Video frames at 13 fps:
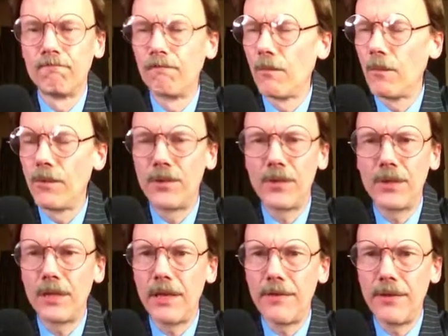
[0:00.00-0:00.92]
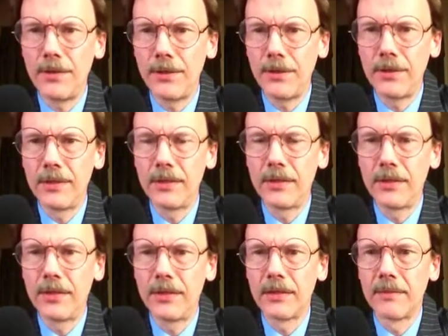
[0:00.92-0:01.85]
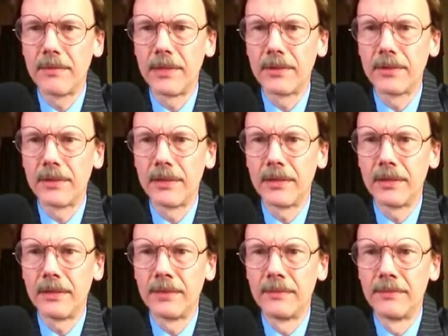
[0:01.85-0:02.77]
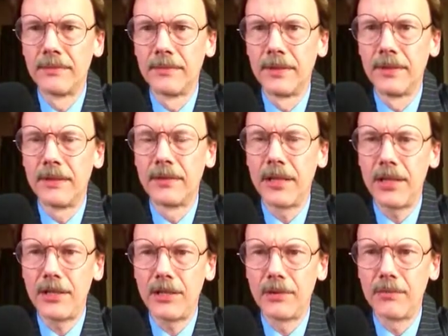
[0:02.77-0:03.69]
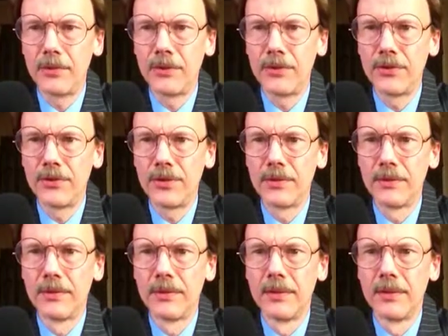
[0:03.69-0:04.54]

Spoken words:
we still haven't heard anything about the national emergency.